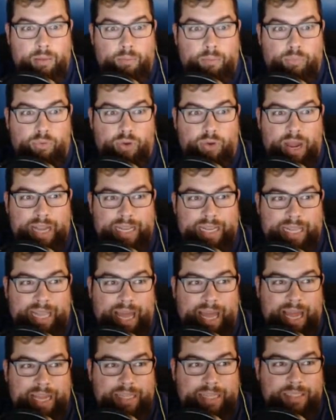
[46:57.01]
Bright
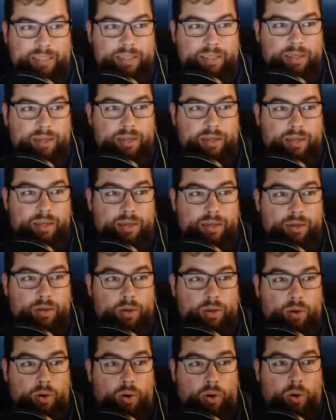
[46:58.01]
light.
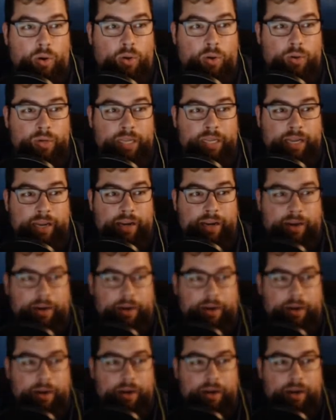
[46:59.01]
Oh,
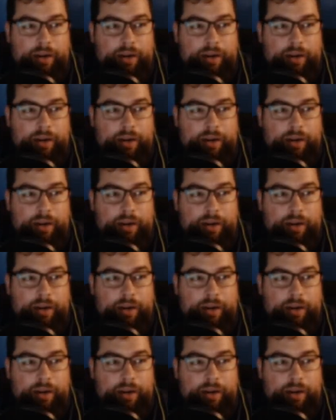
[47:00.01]
dear.